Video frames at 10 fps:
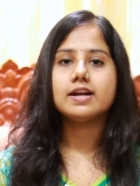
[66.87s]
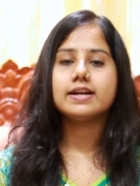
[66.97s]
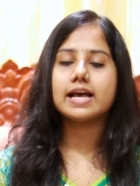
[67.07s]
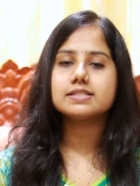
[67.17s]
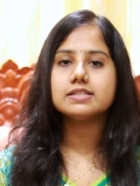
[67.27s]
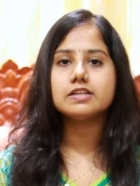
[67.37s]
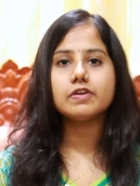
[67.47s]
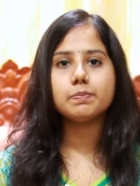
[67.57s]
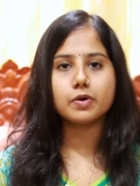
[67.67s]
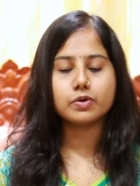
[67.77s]

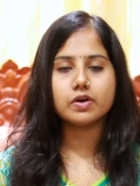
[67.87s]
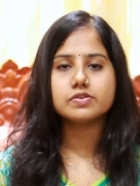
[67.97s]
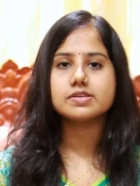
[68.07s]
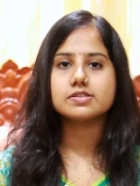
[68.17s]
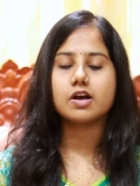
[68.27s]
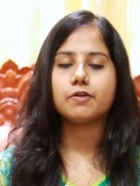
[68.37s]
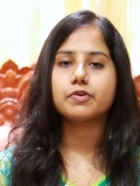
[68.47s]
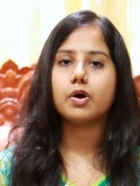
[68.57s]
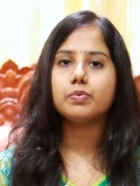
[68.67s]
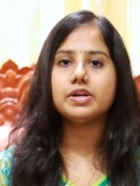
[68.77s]
data-driven prognosis of
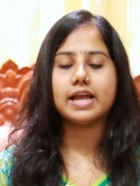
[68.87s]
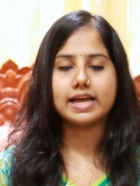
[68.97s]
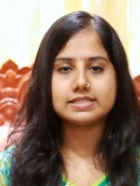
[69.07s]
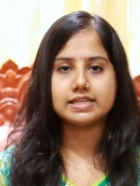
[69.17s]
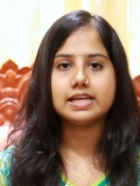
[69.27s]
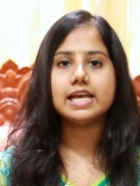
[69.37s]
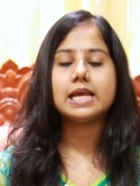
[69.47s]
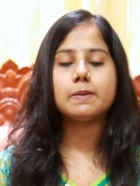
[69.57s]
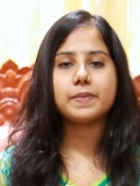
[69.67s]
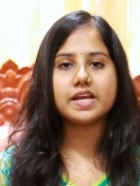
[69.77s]
COVID-19
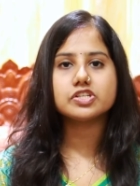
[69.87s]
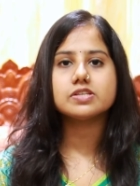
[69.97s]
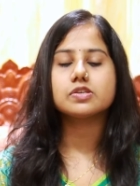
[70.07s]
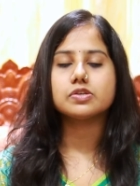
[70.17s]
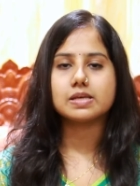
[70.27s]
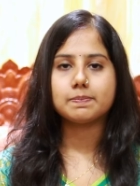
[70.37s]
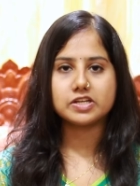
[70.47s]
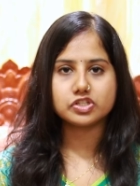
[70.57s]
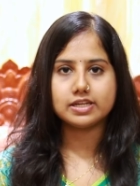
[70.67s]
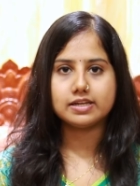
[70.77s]
in patients using
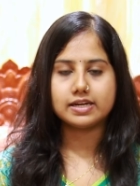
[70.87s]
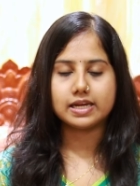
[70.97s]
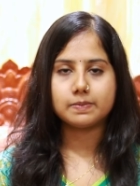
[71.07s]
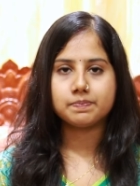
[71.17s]
machine learning.